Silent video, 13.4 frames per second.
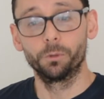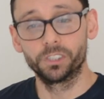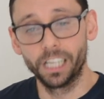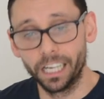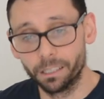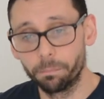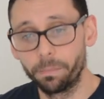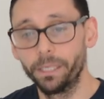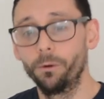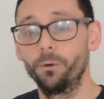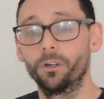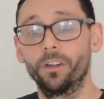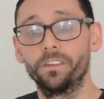starting to
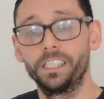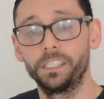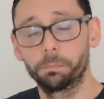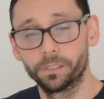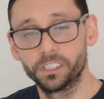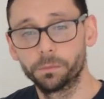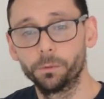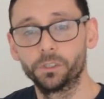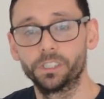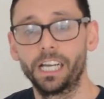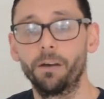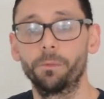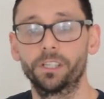build on these principles
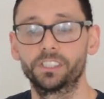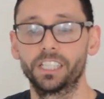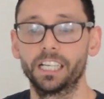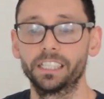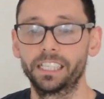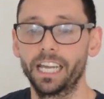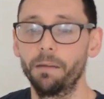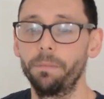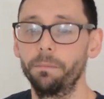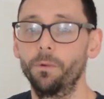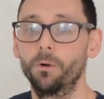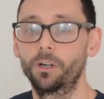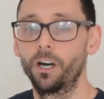now. We're going to start to get a
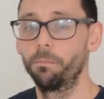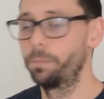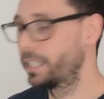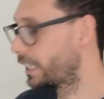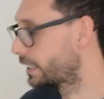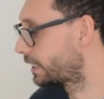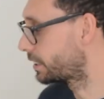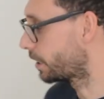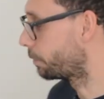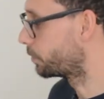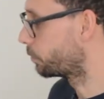bit more complex in terms